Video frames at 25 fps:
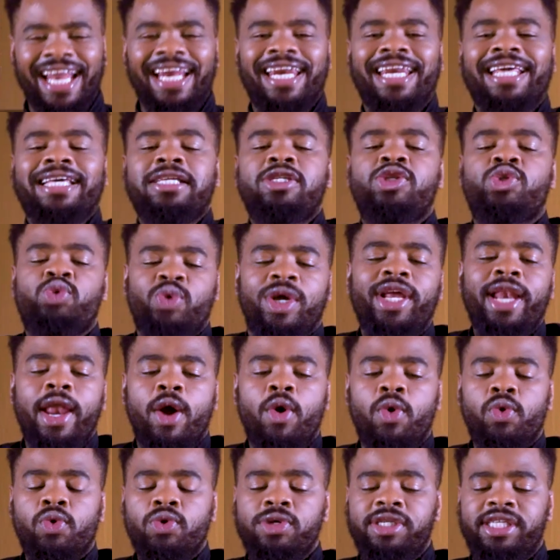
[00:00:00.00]
nizwile
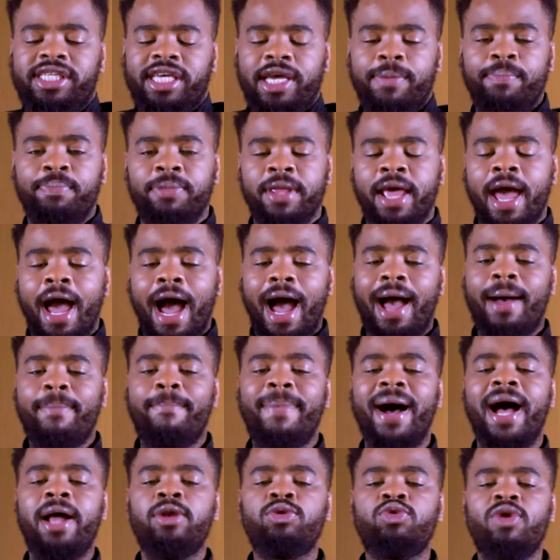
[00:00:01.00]
ukuthi
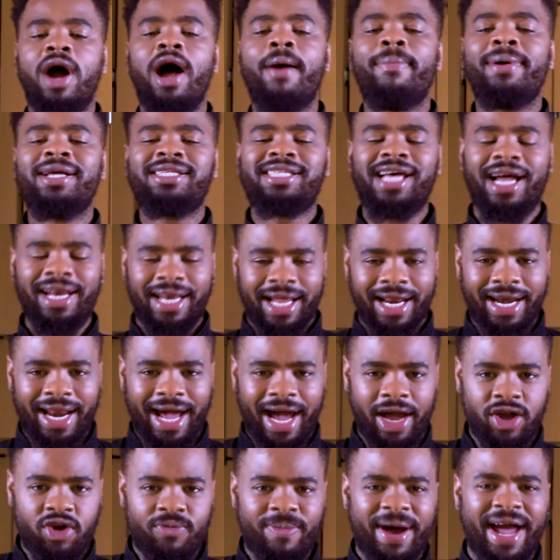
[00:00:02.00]
abantu
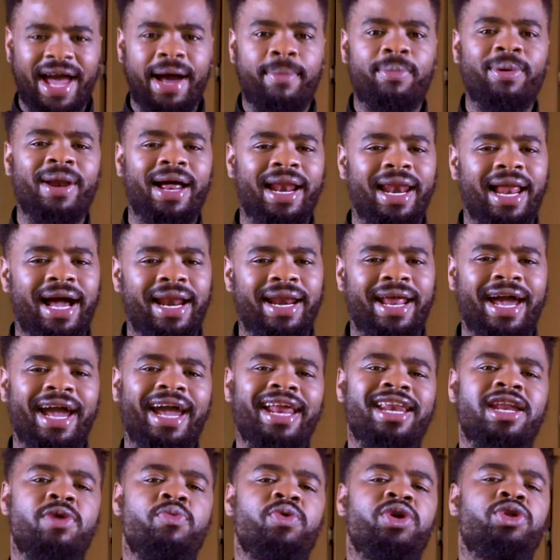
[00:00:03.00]
abathandanayo bayabulalana
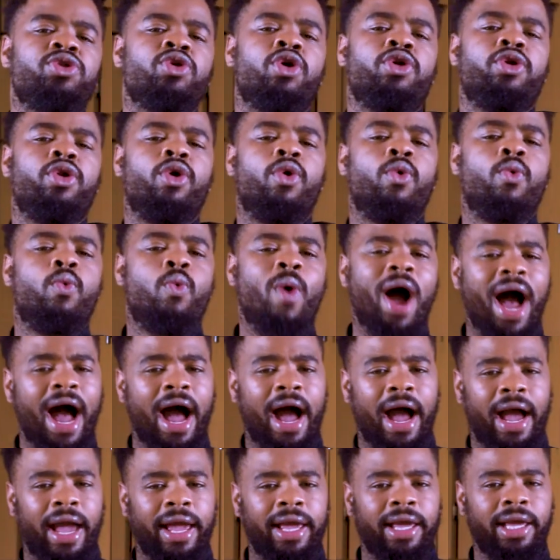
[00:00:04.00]
and we don't know
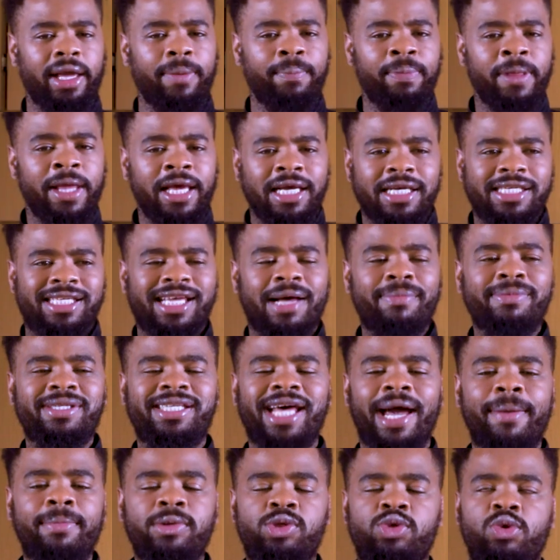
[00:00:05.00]
why.
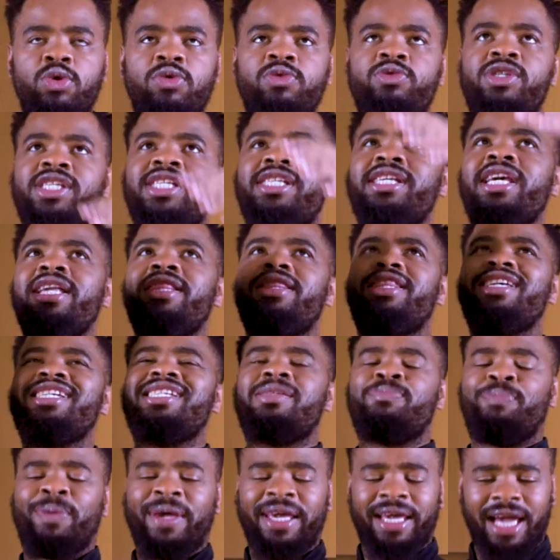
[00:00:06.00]
Sometimes you'll see this
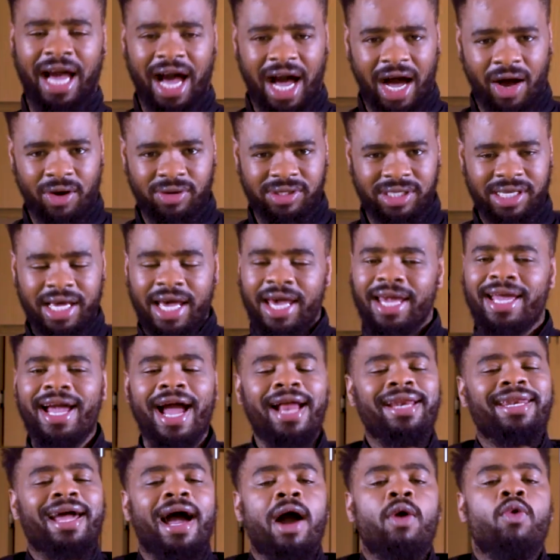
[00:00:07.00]
big house.
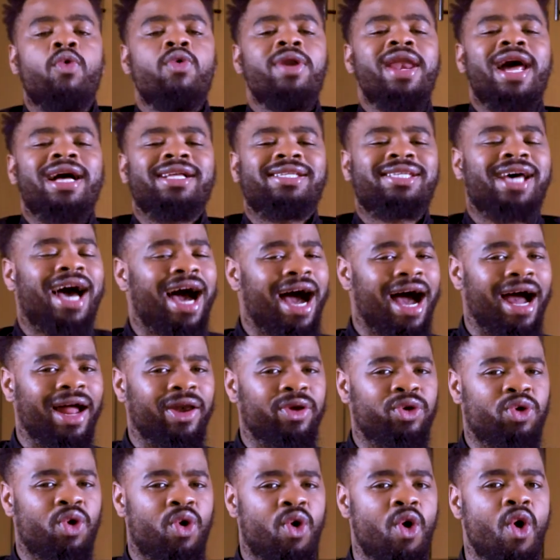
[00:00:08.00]
Kanti
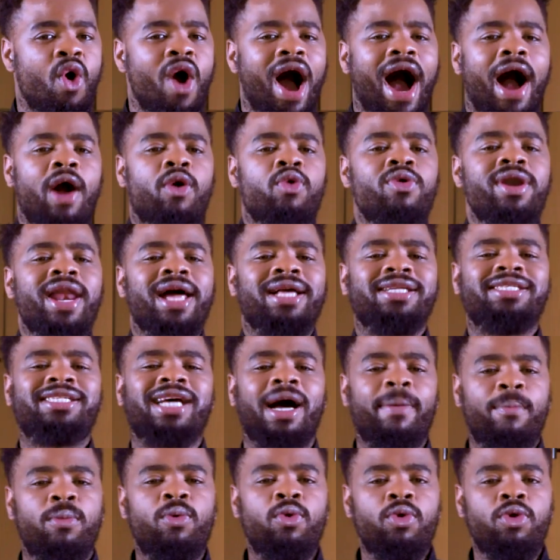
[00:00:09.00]
akunathando,
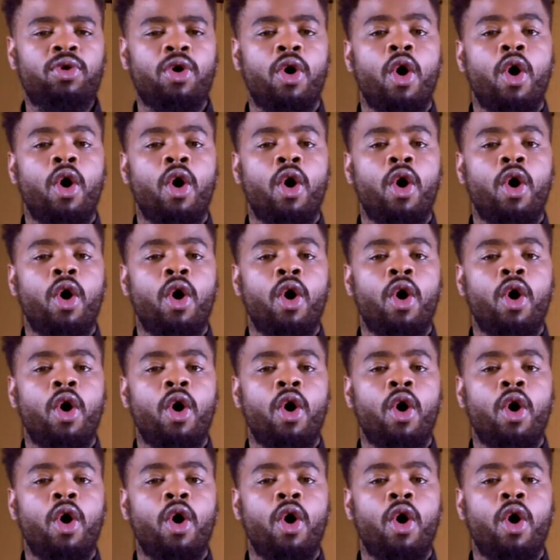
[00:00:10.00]
akunanjabulo.